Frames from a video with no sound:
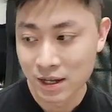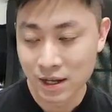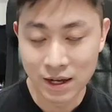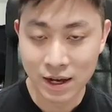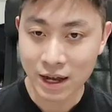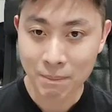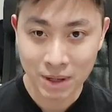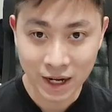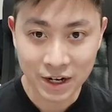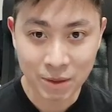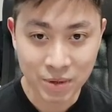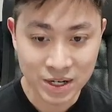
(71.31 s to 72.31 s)
a couple
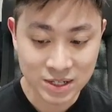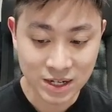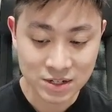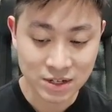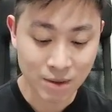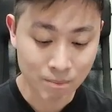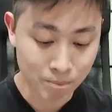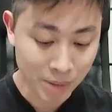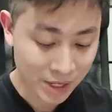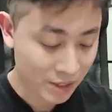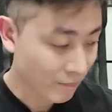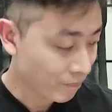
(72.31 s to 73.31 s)
other brands does that,
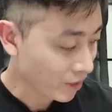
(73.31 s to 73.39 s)
but